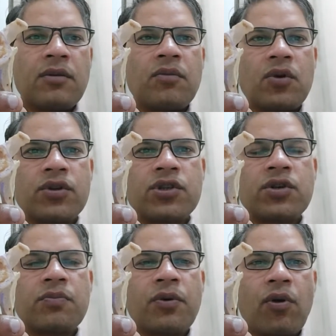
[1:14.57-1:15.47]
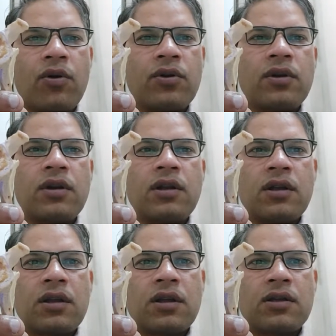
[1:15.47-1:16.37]
most prone
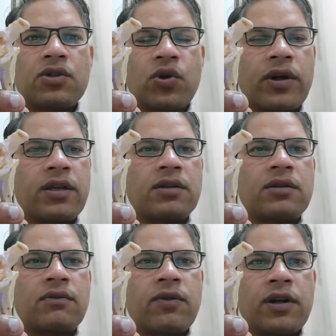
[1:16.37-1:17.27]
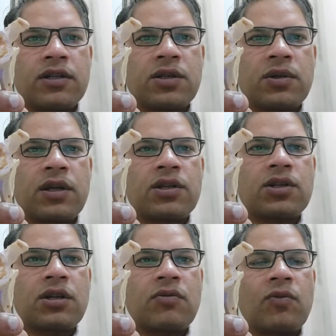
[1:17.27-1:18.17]
joint for
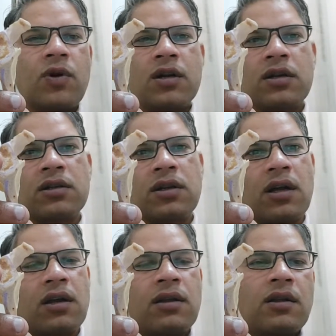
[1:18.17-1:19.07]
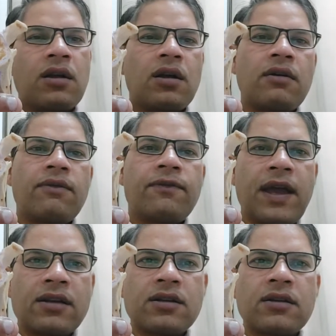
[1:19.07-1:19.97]
dislocation, what are the
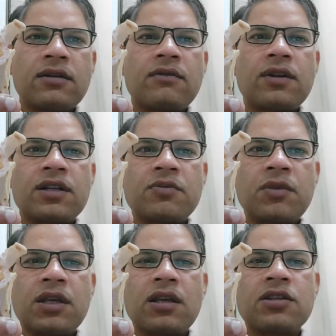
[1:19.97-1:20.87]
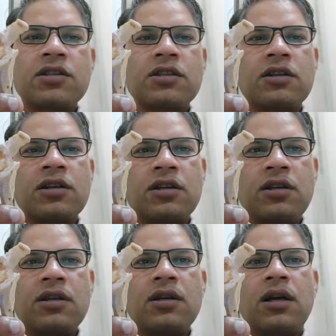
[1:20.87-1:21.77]
factor which is making it
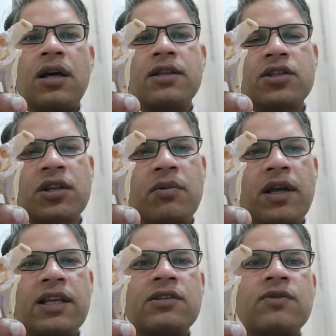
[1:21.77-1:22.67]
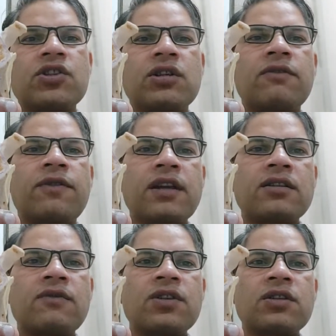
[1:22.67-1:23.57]
unstabilized, which are the
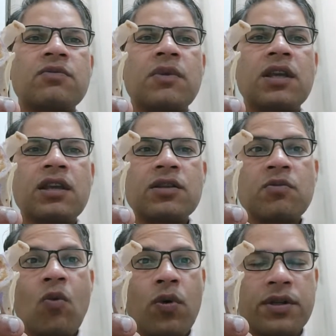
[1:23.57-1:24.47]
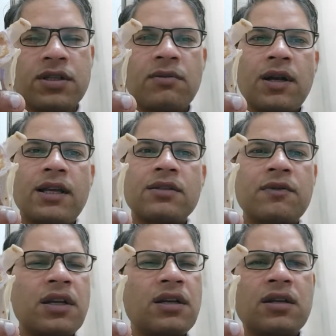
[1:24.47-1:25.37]
factor which is making it more stabilized.
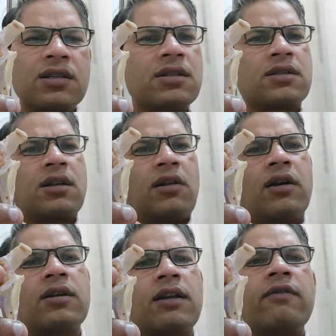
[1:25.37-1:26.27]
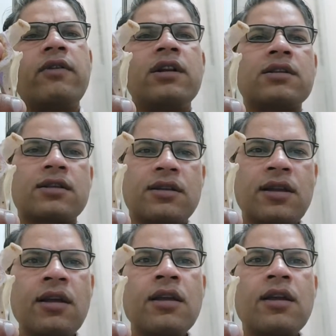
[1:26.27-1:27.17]
We'll discuss a lot, and we will discuss in
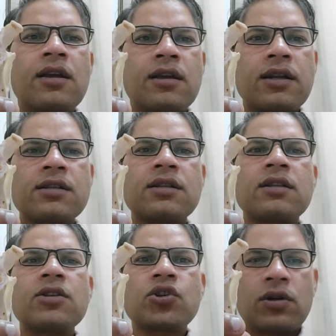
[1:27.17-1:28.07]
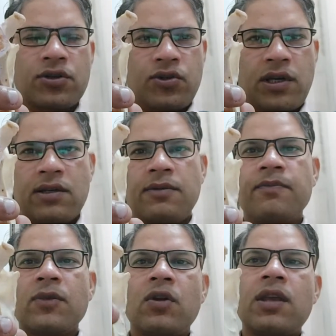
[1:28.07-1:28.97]
the rest in the shoulder joint.
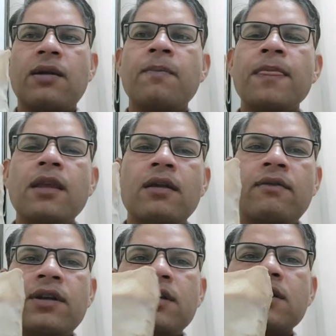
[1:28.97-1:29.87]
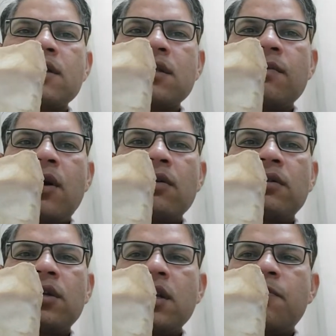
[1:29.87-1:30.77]
Okay, we discuss
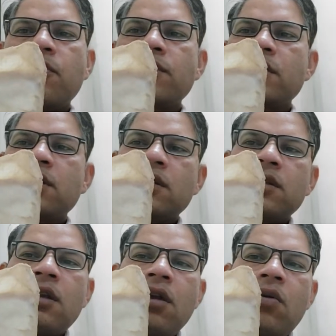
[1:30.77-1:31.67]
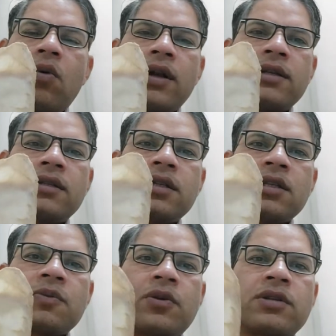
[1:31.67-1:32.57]
about three processes. One is
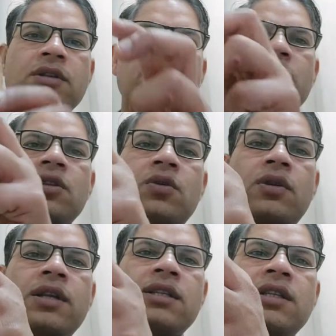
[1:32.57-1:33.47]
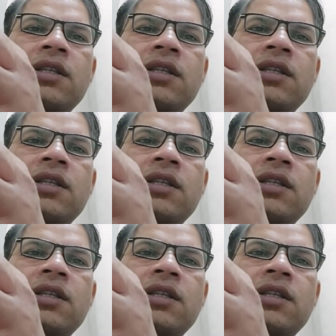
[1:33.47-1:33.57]
this process which is known as